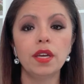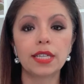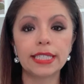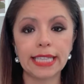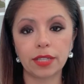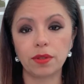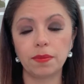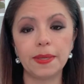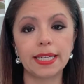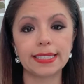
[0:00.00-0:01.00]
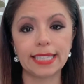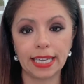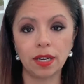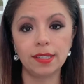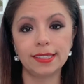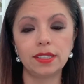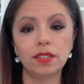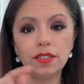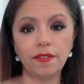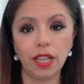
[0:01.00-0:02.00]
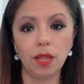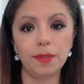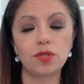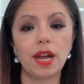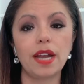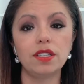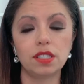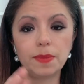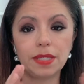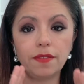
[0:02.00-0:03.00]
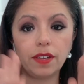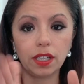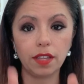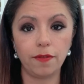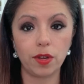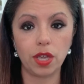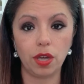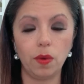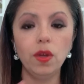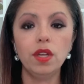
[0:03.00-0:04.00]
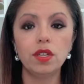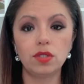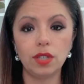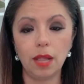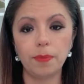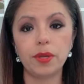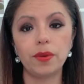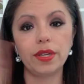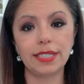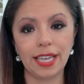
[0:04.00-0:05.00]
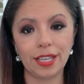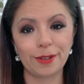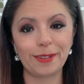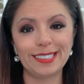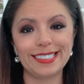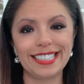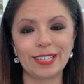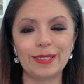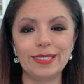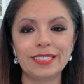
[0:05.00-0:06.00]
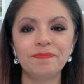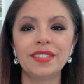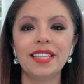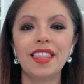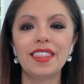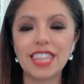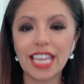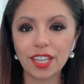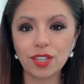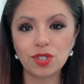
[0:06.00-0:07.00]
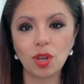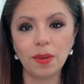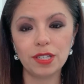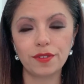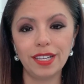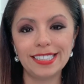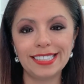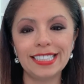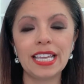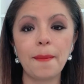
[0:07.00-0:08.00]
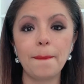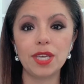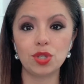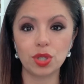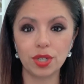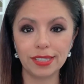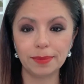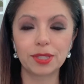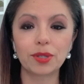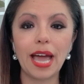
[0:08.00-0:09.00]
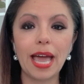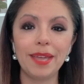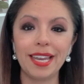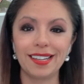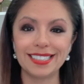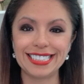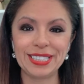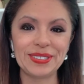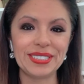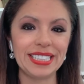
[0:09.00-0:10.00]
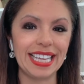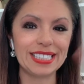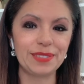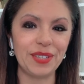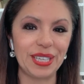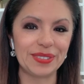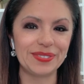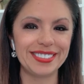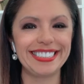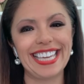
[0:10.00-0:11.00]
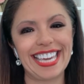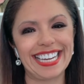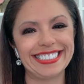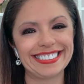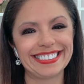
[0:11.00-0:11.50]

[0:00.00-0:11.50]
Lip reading: connect with me, because I can also develop a strategy specifically for you to help you attain your real estate goals. Thank you so much for listening. Be sure to subscribe, and I'll see you on the next video. Take care.